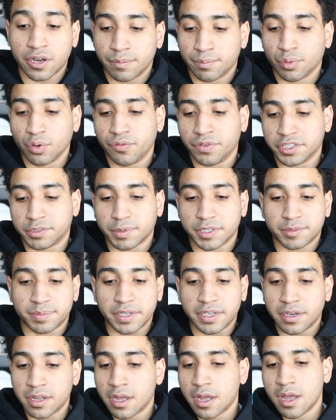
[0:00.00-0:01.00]
improving sprint
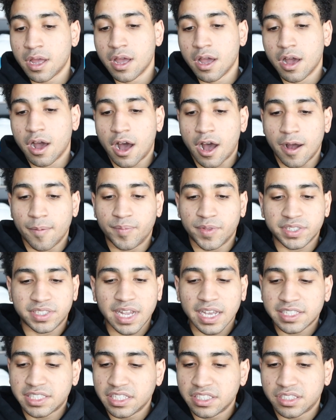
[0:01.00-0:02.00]
speed. This
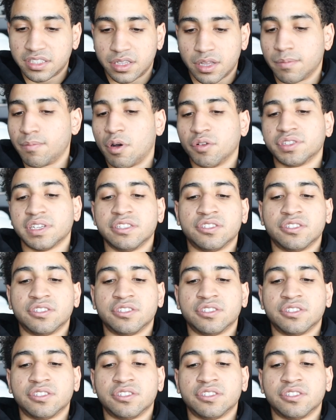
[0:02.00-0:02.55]
next thing is the most